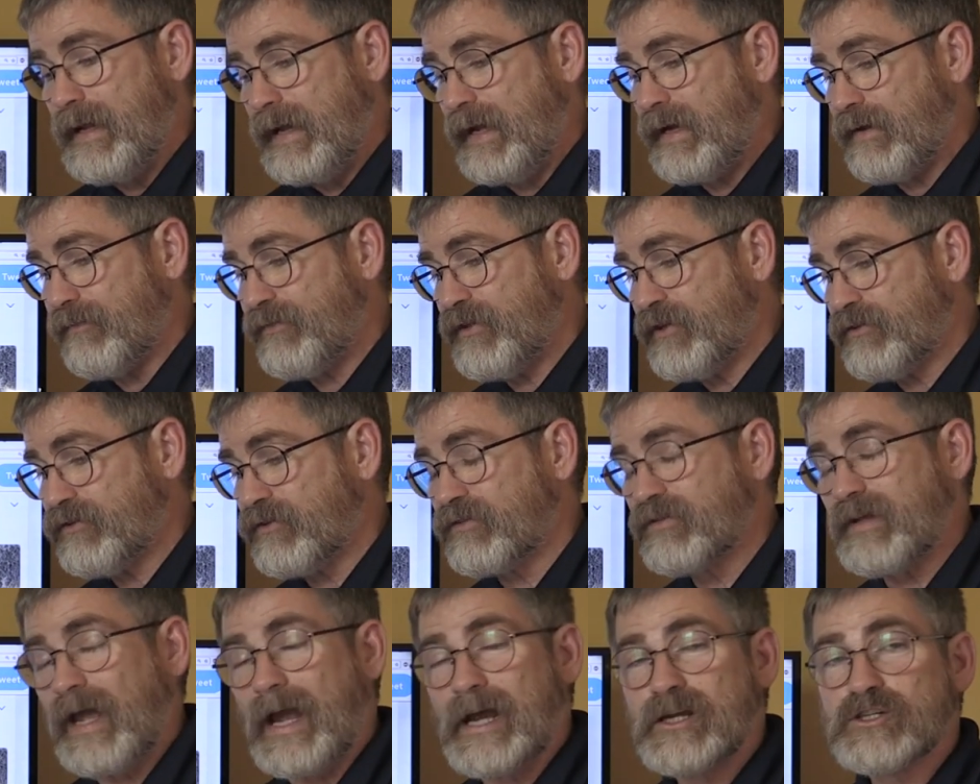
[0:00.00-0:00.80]
And if this
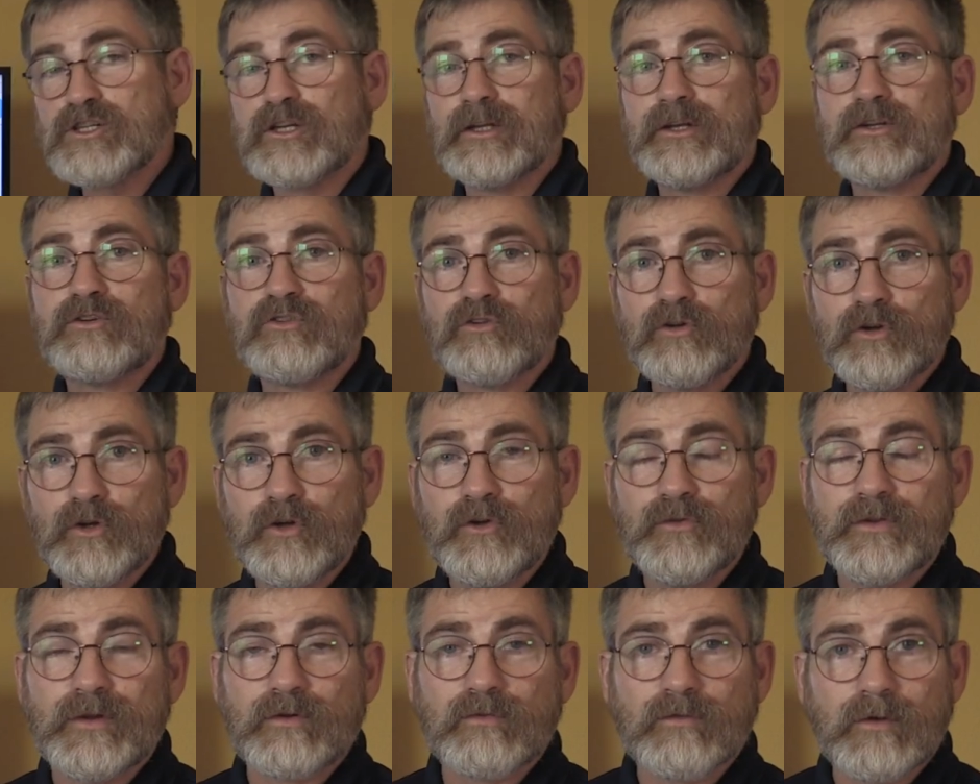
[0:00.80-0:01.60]
is is actually
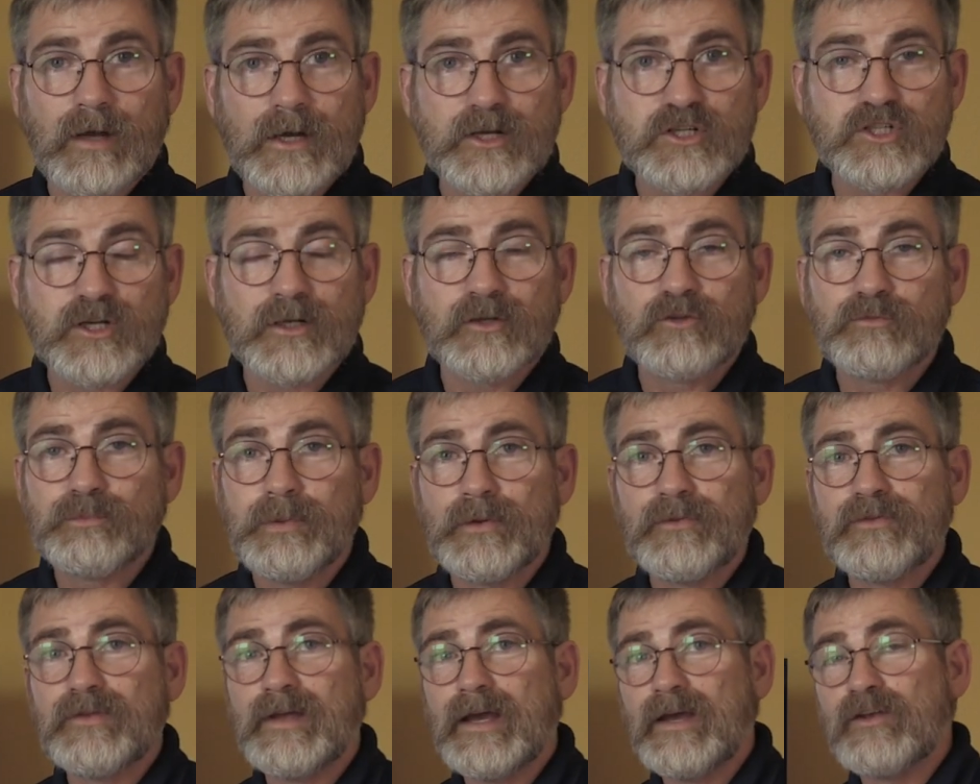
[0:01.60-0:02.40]
true that Russia has
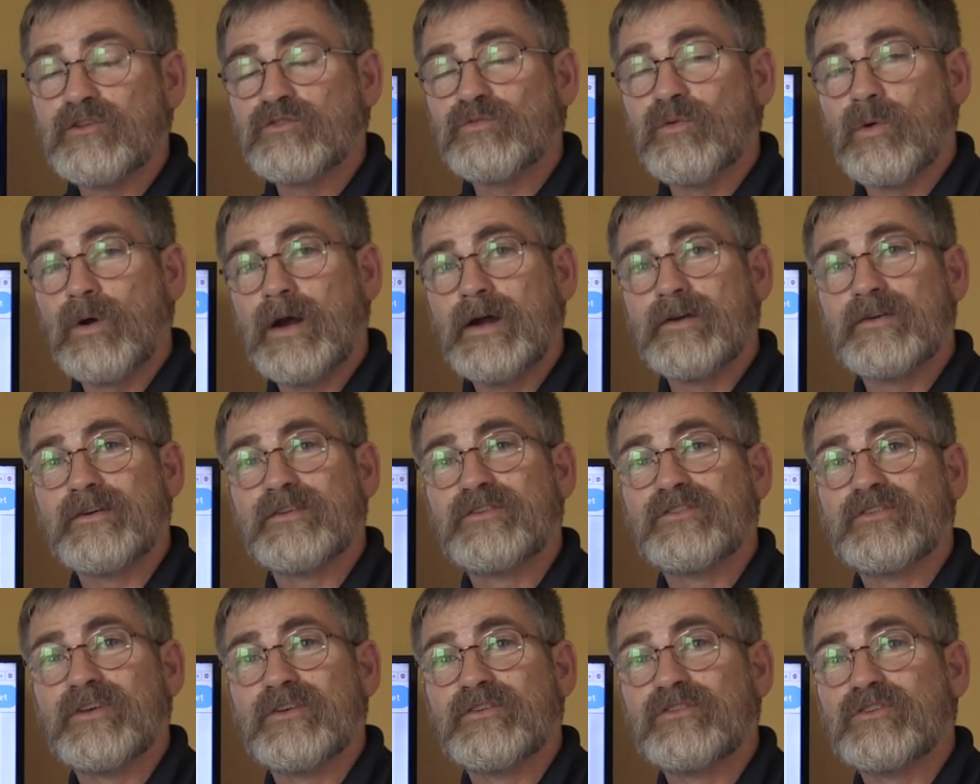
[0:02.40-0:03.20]
put the
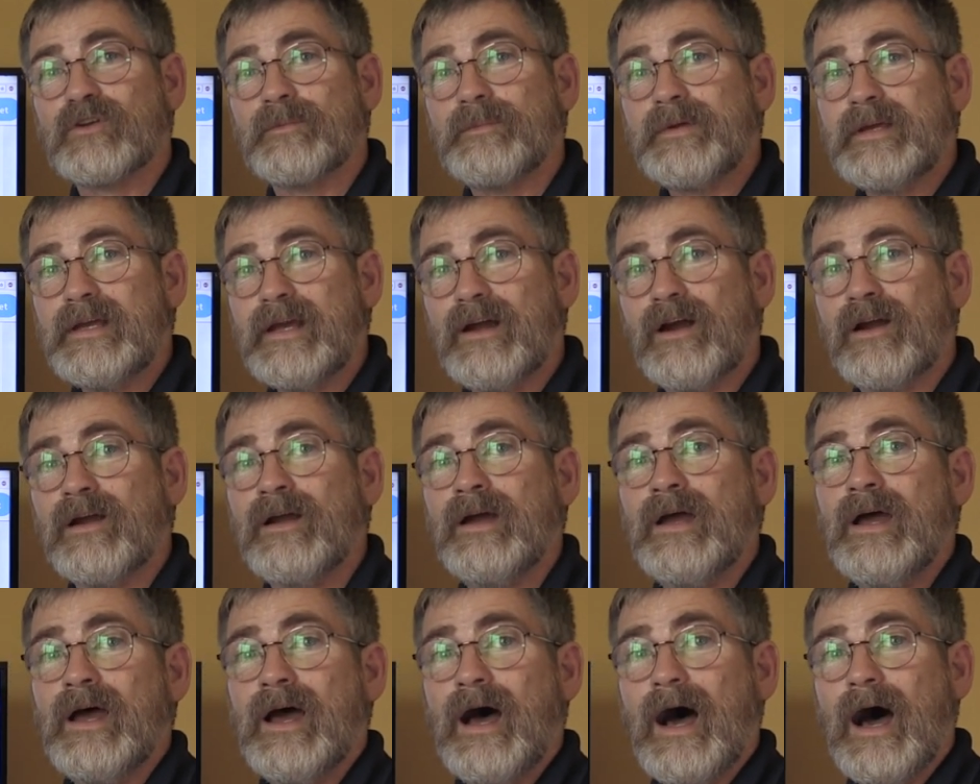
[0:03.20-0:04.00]
S-400 system
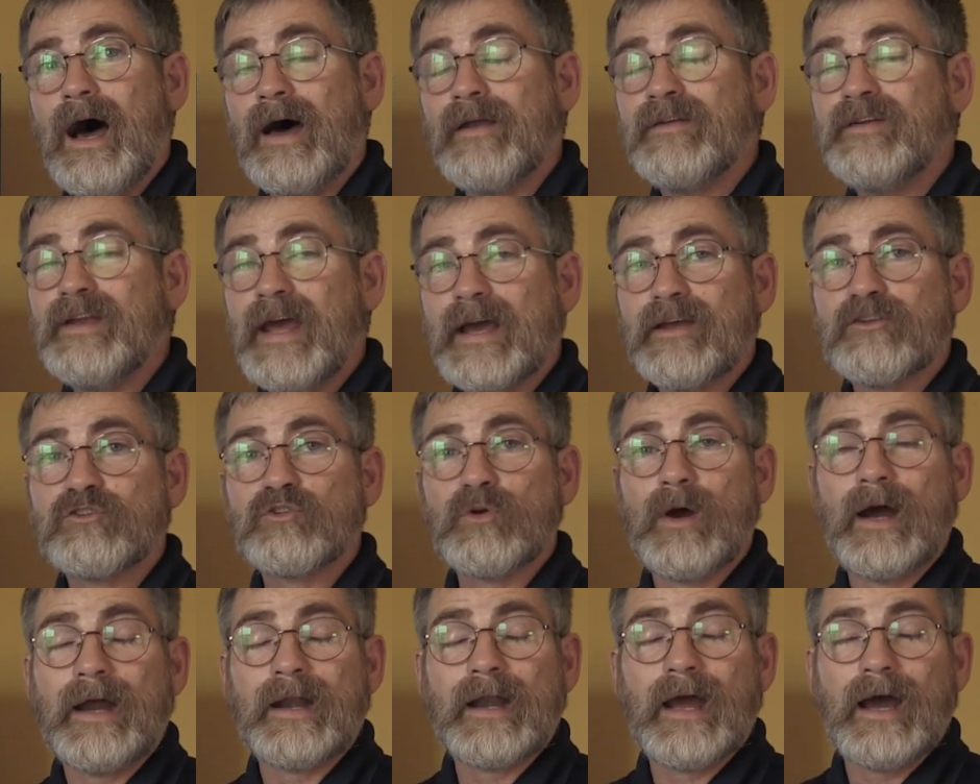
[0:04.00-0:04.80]
here uh, next
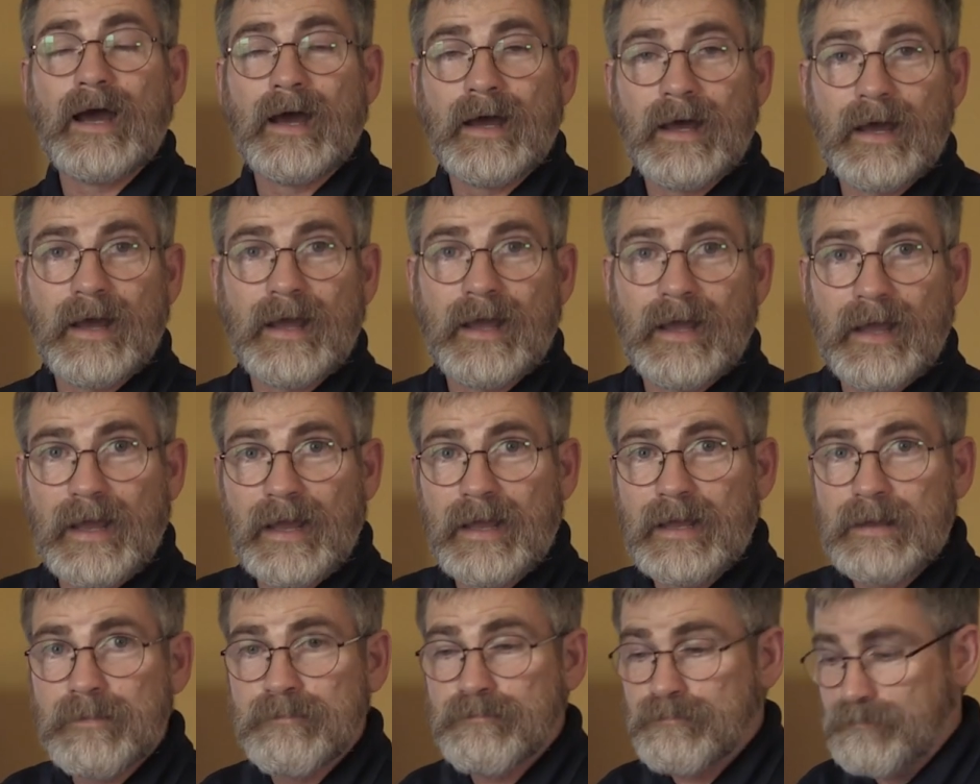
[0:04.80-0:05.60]
to a,
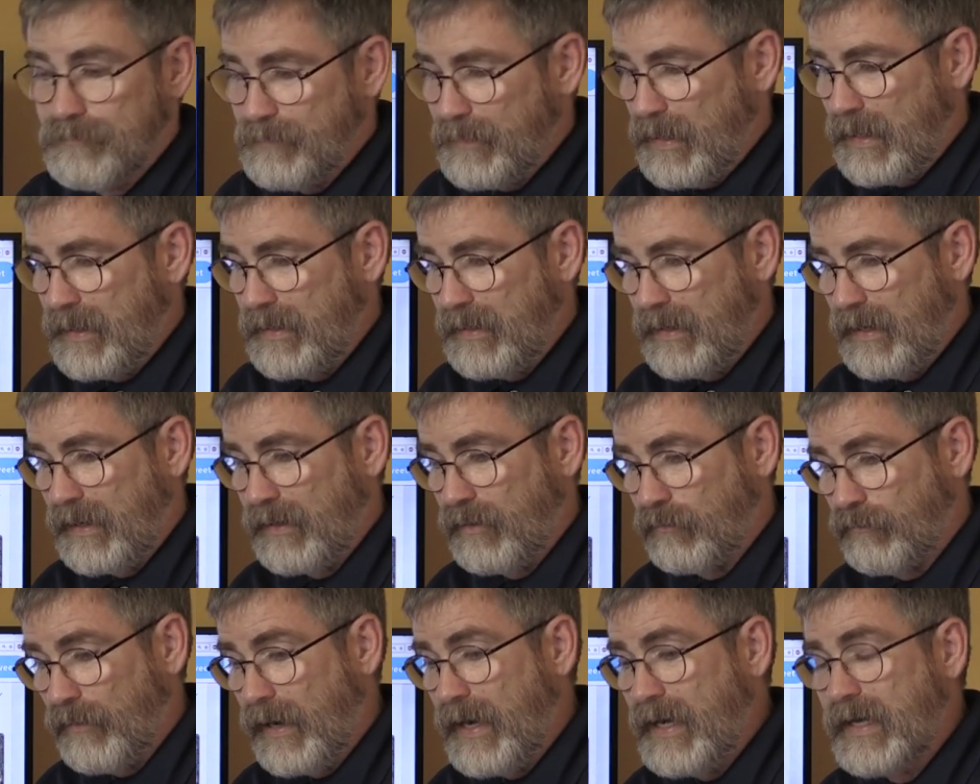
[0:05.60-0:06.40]
a, a,
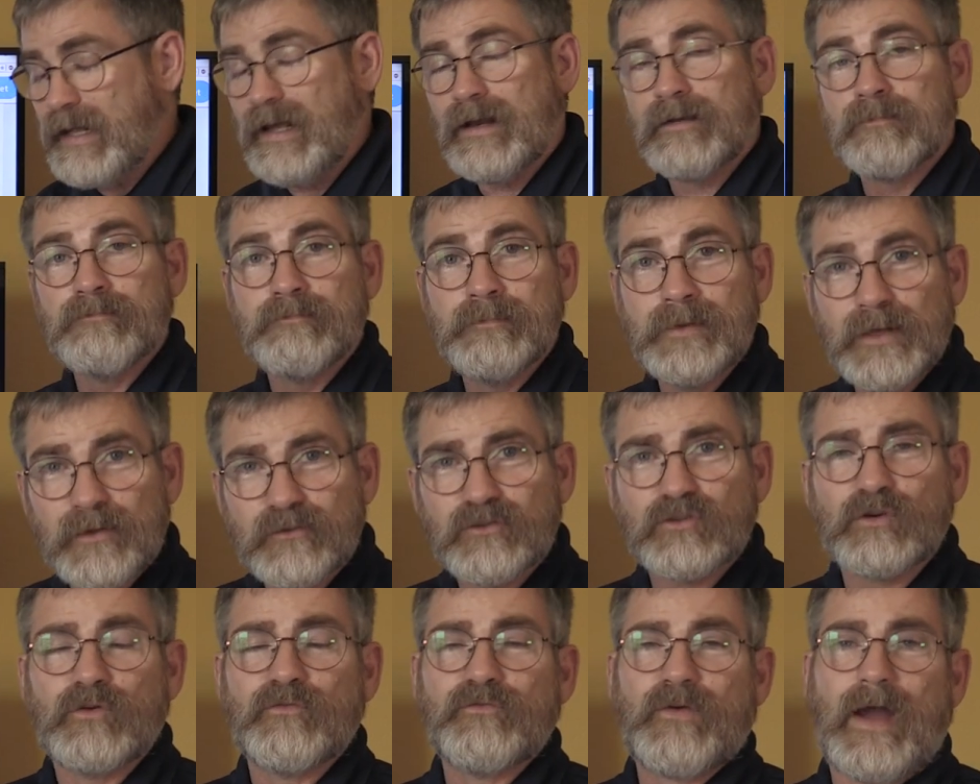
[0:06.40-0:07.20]
an Iranian
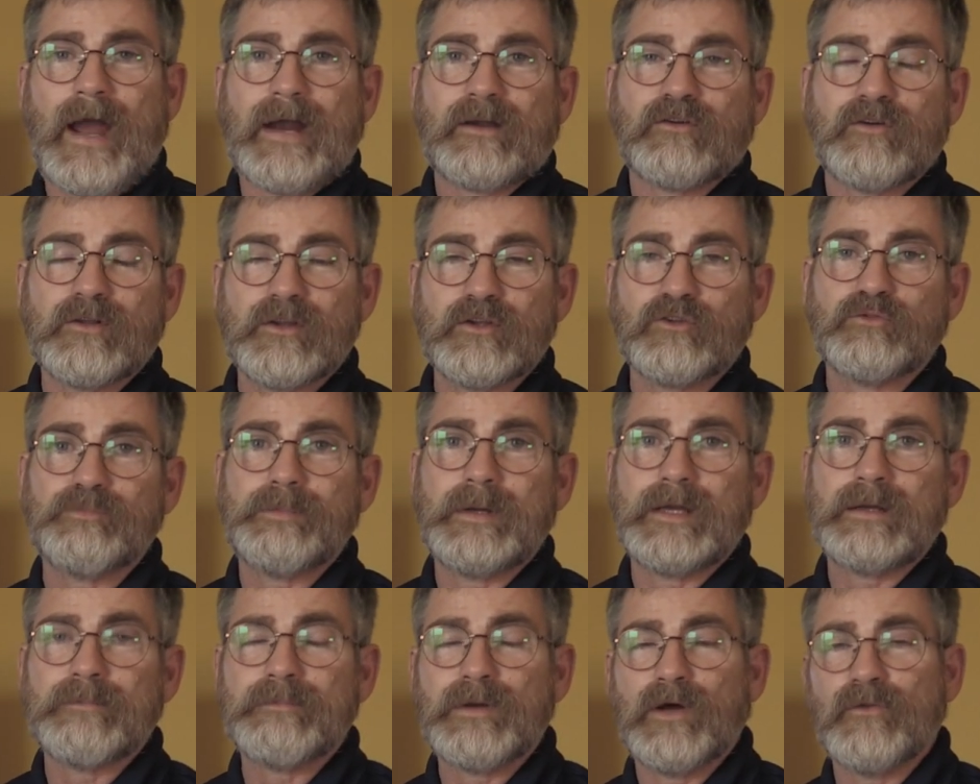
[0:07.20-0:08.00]
missile factory that's
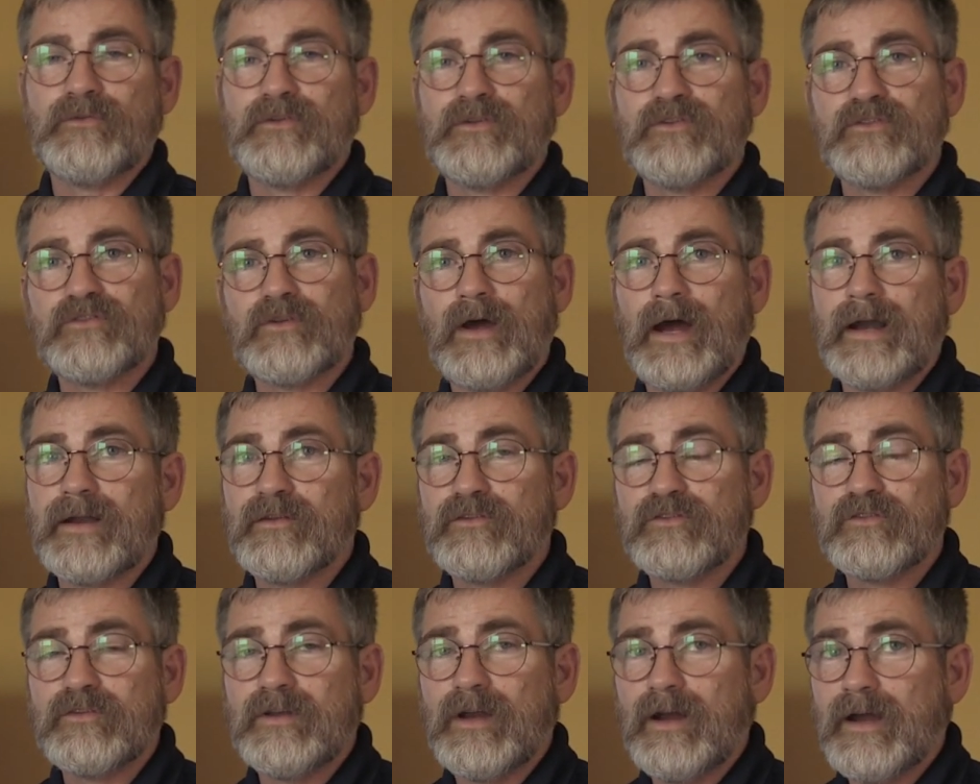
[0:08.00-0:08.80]
being built inside
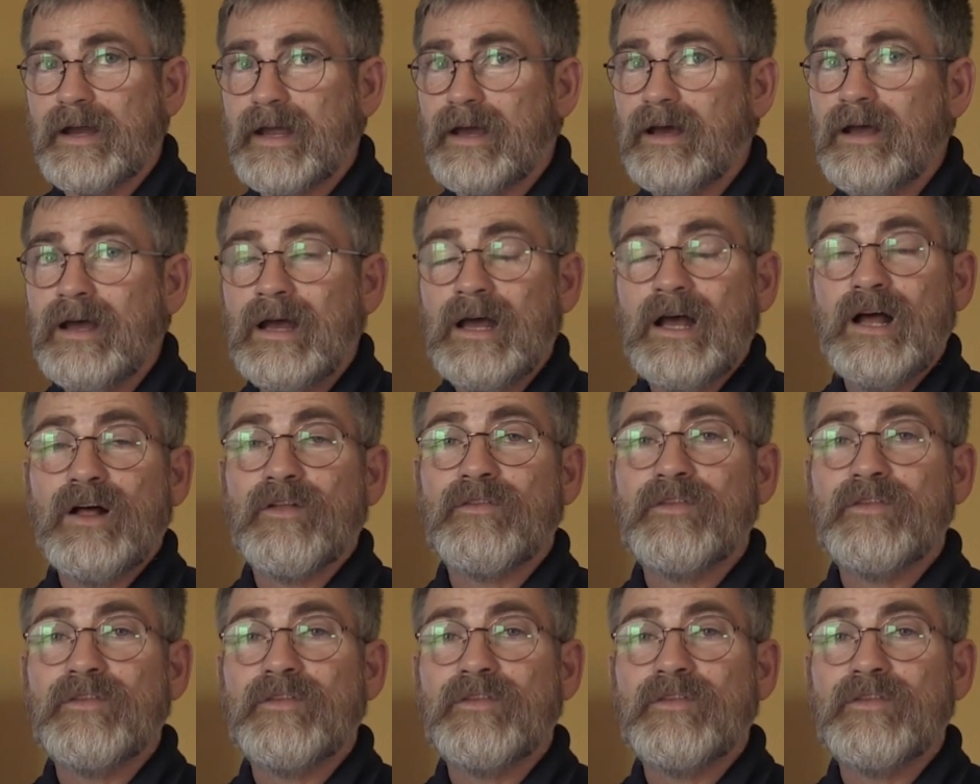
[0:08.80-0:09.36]
of Syria.